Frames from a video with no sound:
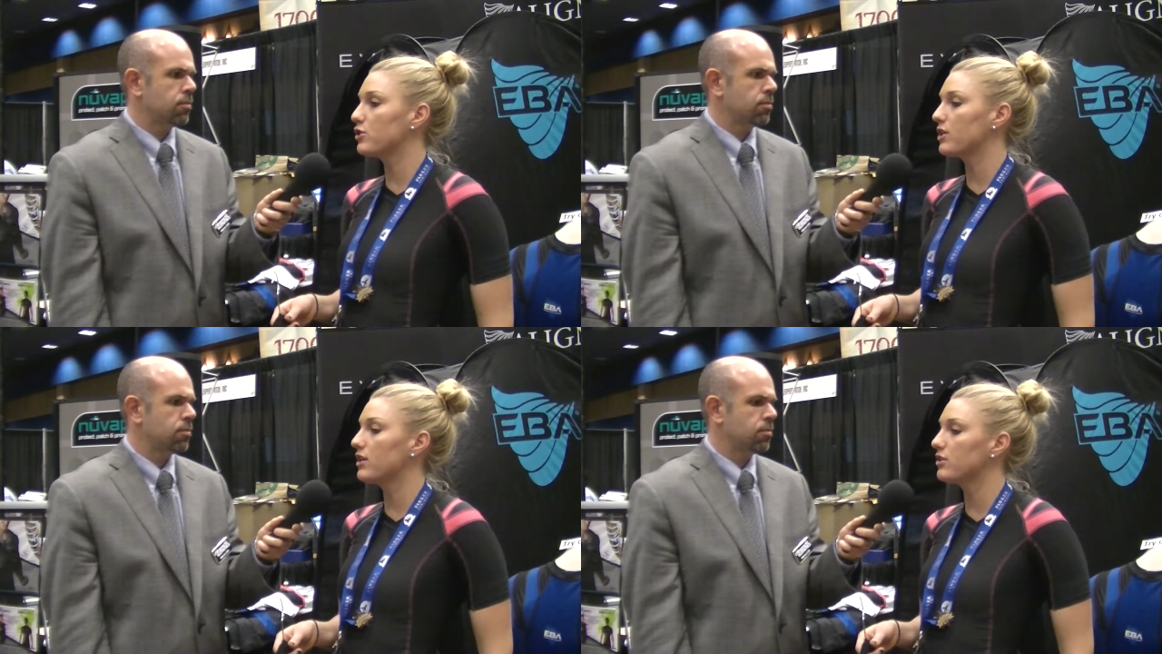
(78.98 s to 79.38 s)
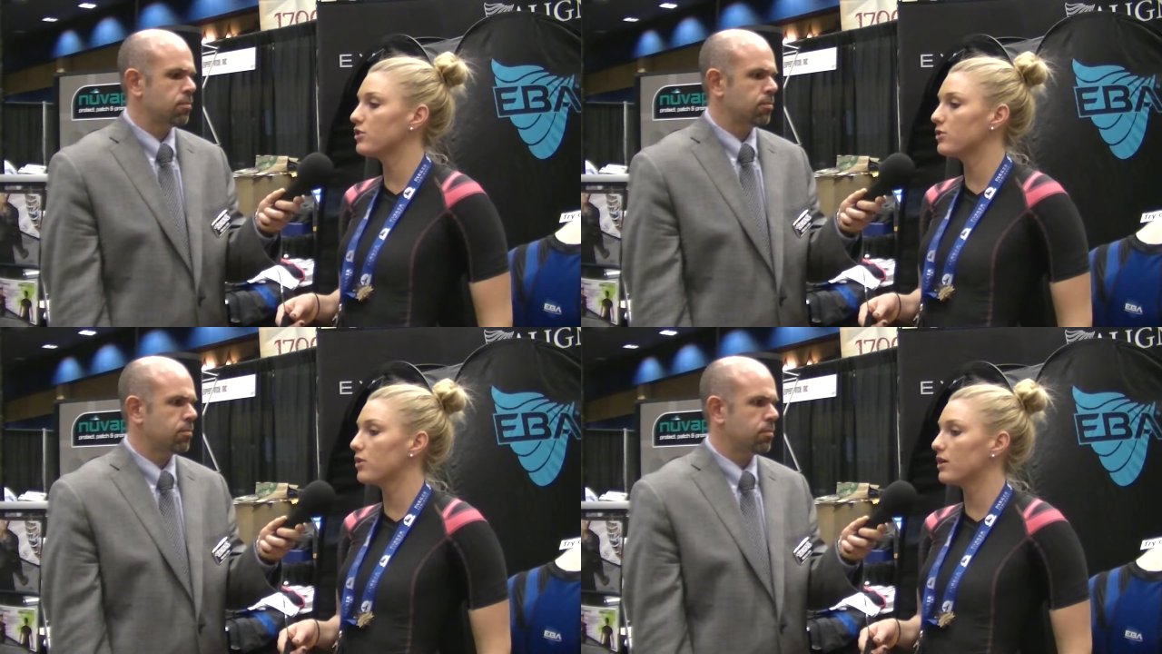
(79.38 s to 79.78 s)
Speaker 1: you can
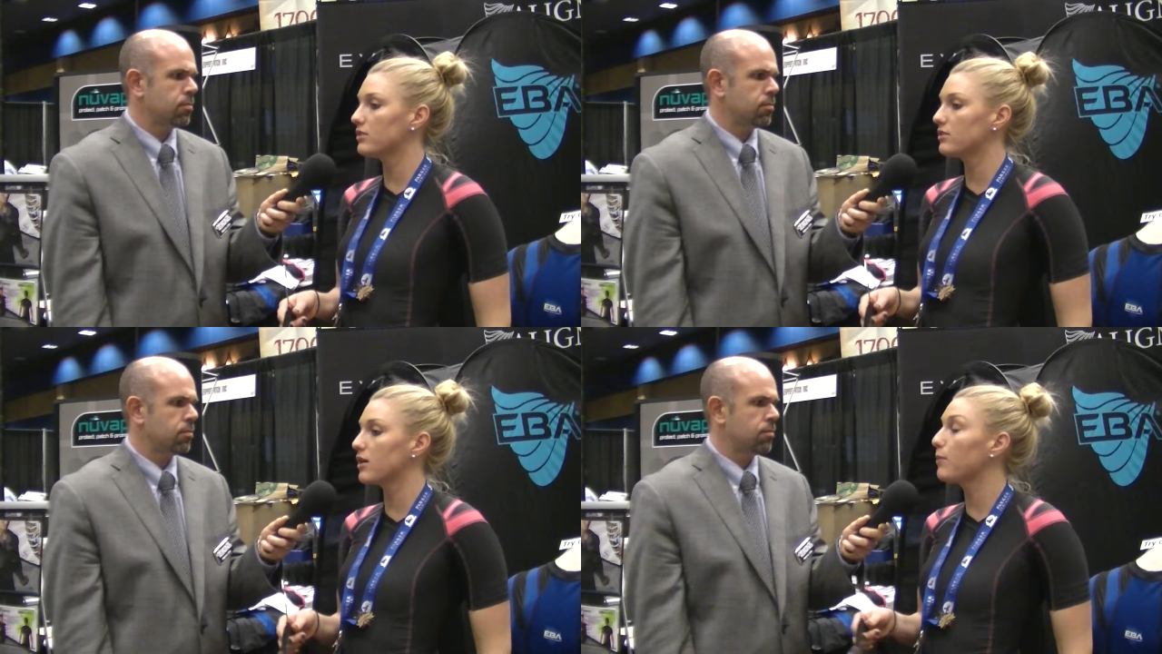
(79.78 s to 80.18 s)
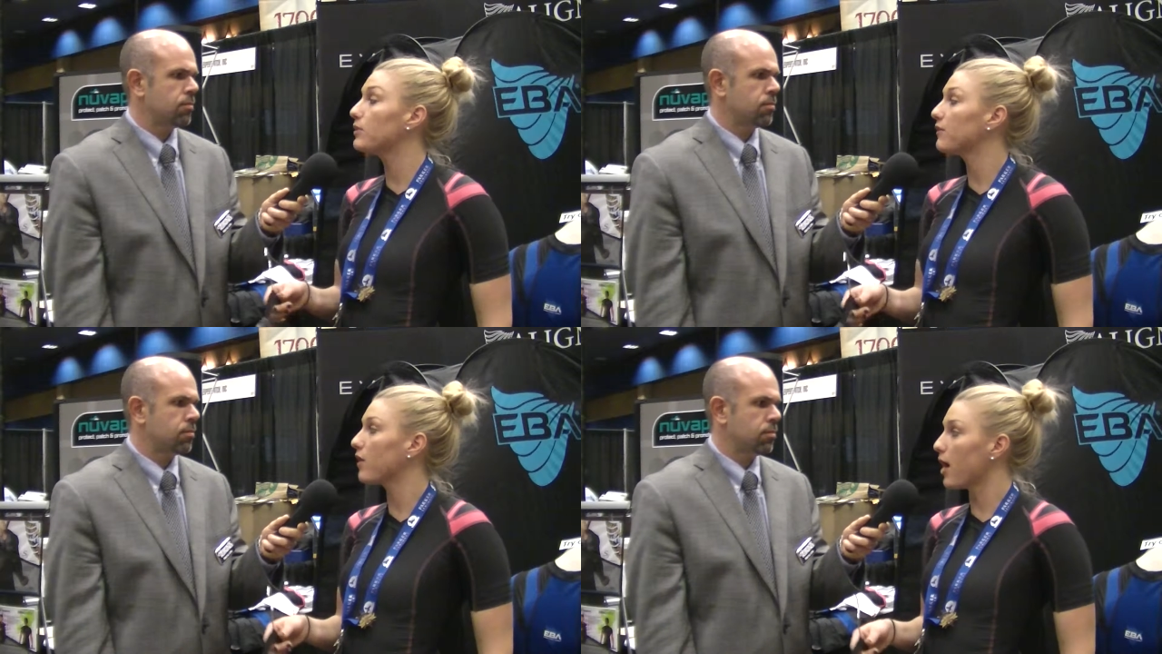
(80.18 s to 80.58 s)
do a couple
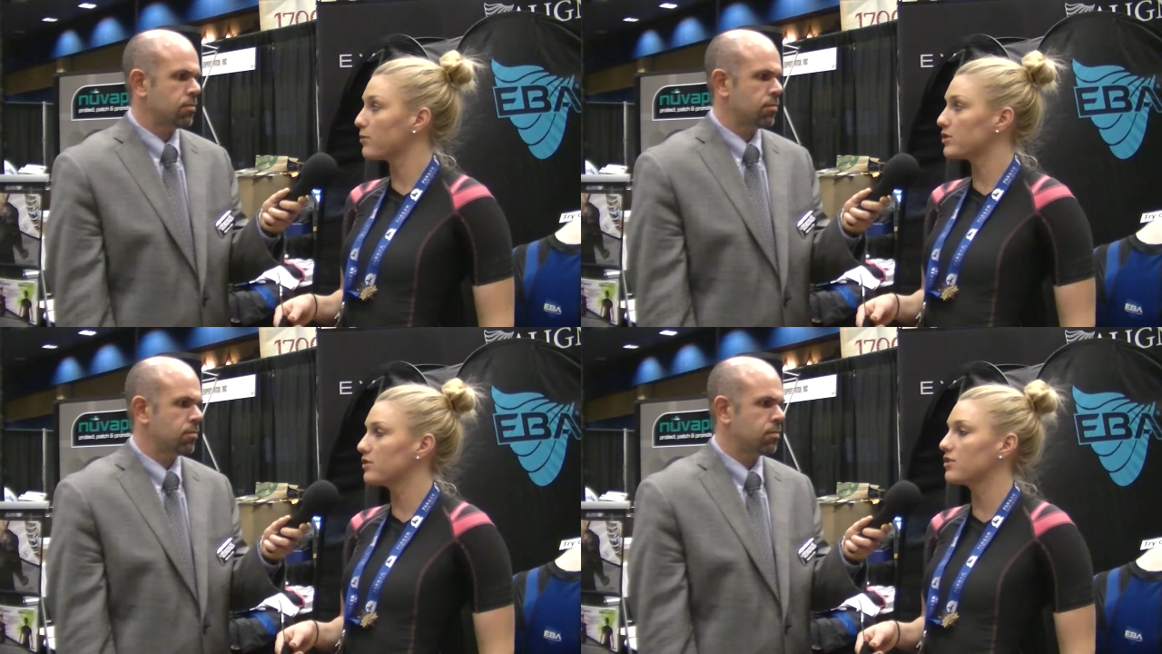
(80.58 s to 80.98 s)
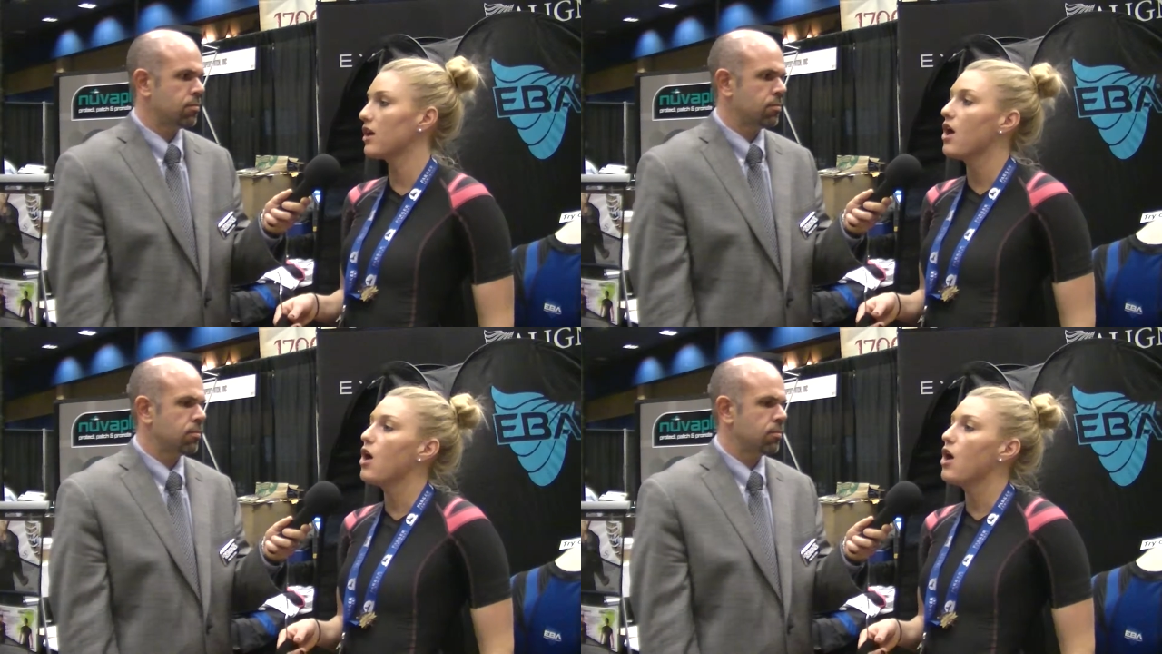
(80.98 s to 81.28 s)
different options.